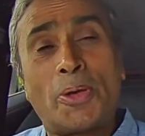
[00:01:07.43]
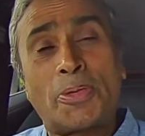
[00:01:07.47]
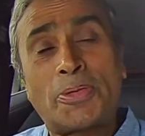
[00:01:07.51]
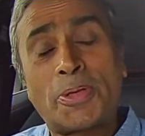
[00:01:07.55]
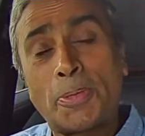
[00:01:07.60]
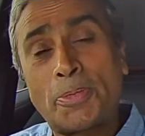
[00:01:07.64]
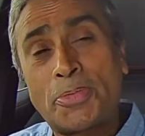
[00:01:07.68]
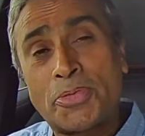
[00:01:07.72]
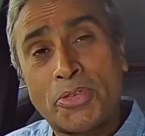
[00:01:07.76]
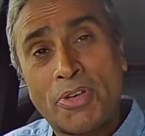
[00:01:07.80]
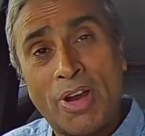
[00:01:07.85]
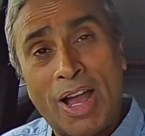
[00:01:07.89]
a
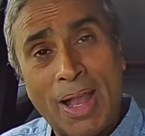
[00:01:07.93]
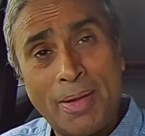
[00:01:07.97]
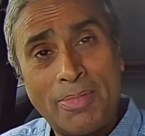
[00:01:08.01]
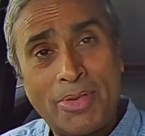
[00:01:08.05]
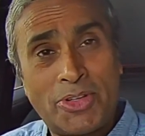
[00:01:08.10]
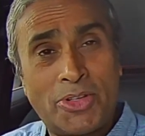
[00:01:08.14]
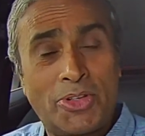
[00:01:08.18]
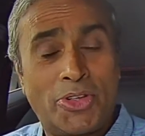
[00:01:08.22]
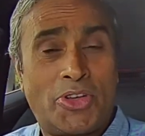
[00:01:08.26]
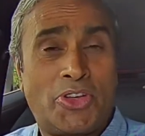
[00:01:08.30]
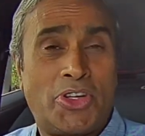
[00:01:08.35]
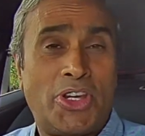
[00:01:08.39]

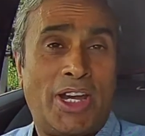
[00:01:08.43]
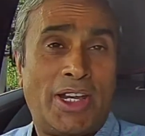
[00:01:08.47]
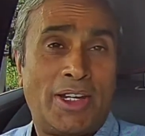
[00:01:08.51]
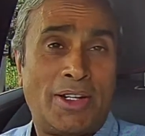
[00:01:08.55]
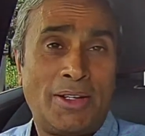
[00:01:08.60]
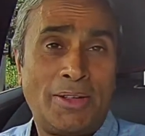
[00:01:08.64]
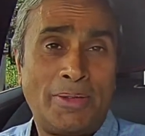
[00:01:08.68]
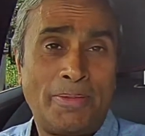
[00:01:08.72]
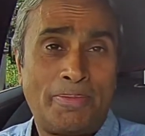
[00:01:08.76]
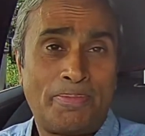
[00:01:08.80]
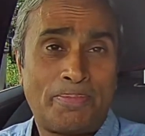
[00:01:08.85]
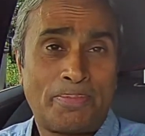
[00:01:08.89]
subscriber to the
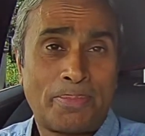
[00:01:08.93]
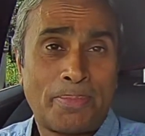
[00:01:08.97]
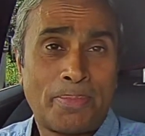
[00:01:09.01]
channel,